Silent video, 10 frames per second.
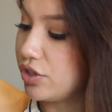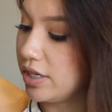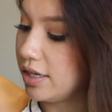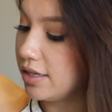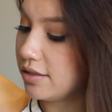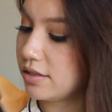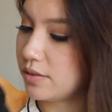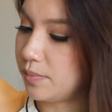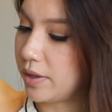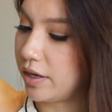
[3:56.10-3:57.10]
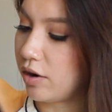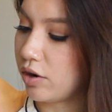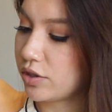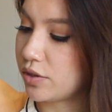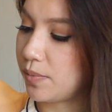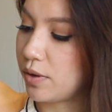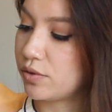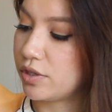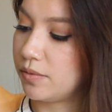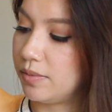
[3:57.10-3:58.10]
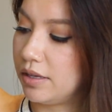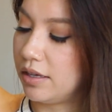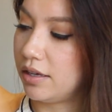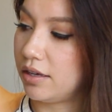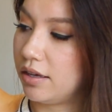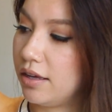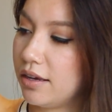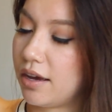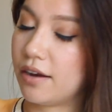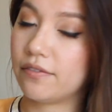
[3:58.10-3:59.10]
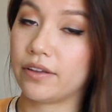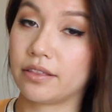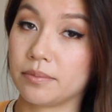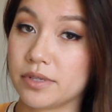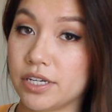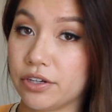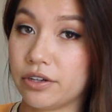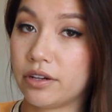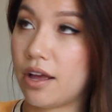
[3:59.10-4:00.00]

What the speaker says: jeans, but are supposed to be kind of like the material